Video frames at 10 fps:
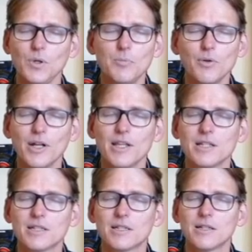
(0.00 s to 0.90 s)
We pray
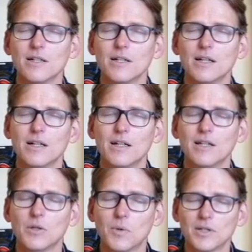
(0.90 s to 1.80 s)
this
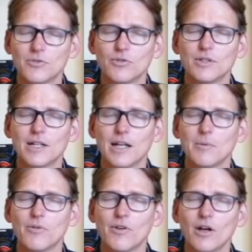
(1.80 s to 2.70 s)
in the wonderful
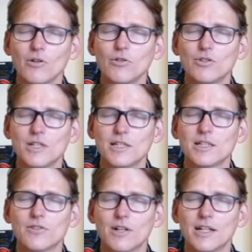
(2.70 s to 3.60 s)
name of our Lord
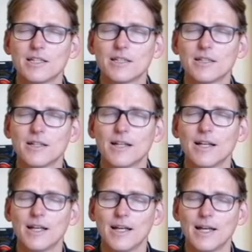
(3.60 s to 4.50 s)
Jesus Christ.
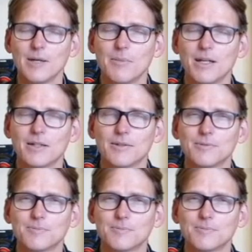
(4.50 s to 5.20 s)
Amen.